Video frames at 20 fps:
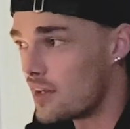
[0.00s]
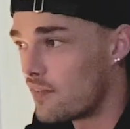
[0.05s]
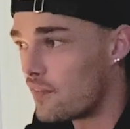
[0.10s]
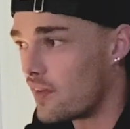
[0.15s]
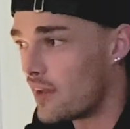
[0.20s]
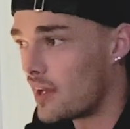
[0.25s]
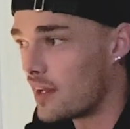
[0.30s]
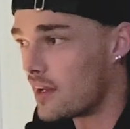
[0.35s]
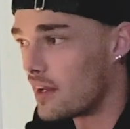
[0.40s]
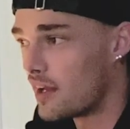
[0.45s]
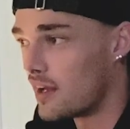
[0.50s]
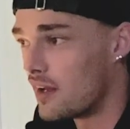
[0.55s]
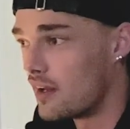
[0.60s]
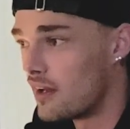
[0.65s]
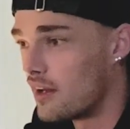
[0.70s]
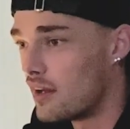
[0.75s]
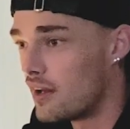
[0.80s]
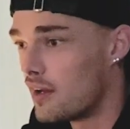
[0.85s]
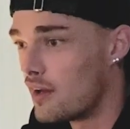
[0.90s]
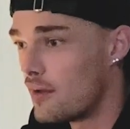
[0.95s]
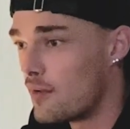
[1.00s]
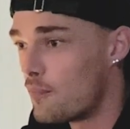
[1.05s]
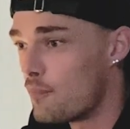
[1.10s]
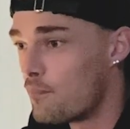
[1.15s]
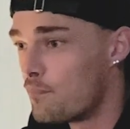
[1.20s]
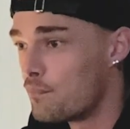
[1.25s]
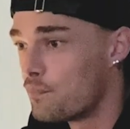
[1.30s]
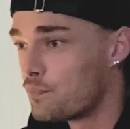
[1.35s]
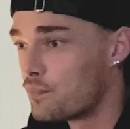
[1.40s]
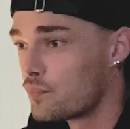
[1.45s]
thing
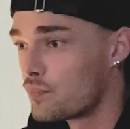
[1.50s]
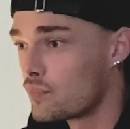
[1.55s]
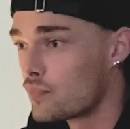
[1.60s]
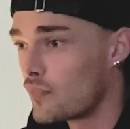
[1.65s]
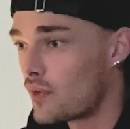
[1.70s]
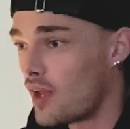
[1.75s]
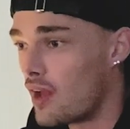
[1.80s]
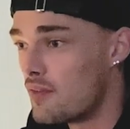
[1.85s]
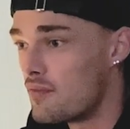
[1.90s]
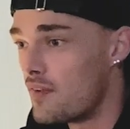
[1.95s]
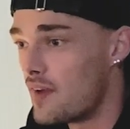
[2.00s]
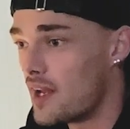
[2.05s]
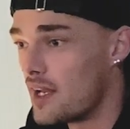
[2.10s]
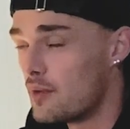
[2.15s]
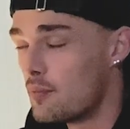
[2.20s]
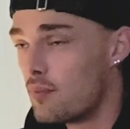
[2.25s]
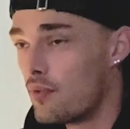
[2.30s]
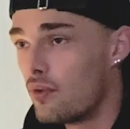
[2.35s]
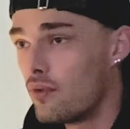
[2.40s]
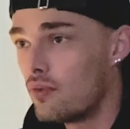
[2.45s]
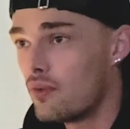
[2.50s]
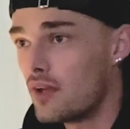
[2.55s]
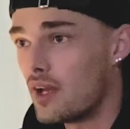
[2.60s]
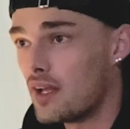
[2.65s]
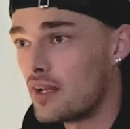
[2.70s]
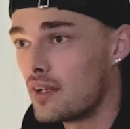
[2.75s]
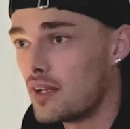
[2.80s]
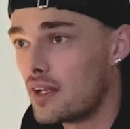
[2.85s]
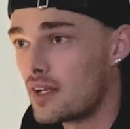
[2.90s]
available and